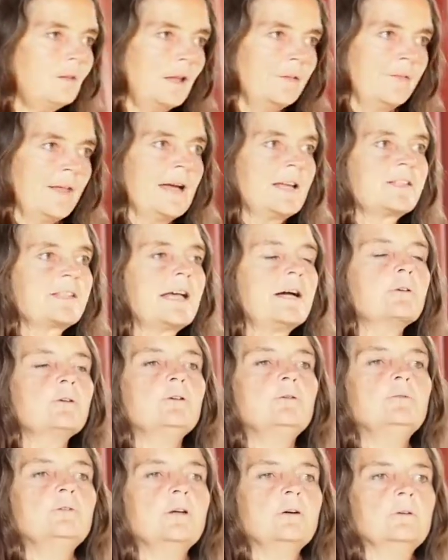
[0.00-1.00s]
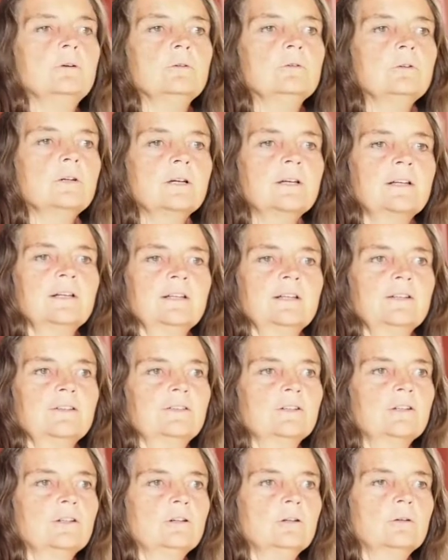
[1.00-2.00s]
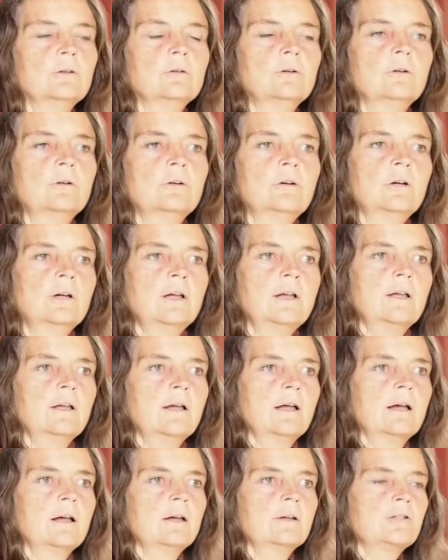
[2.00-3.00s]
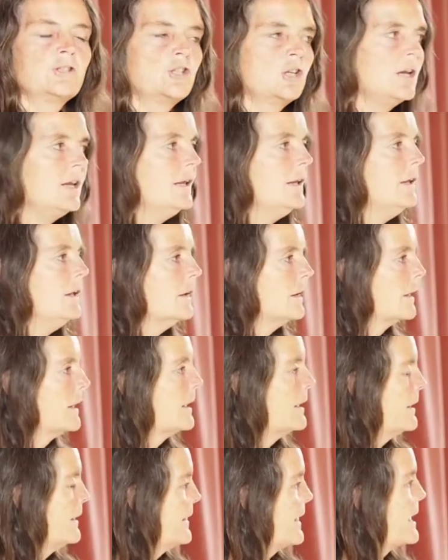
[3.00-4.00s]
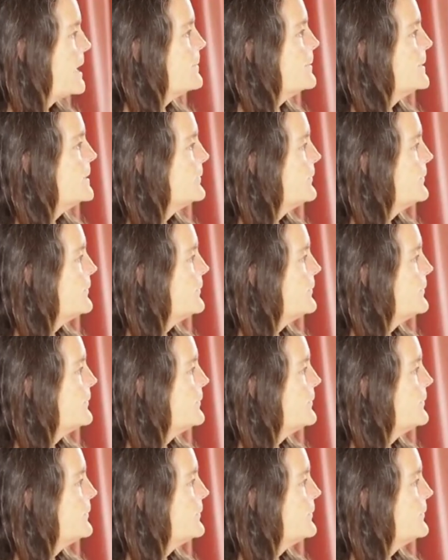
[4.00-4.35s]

That's how you know that your chi, the element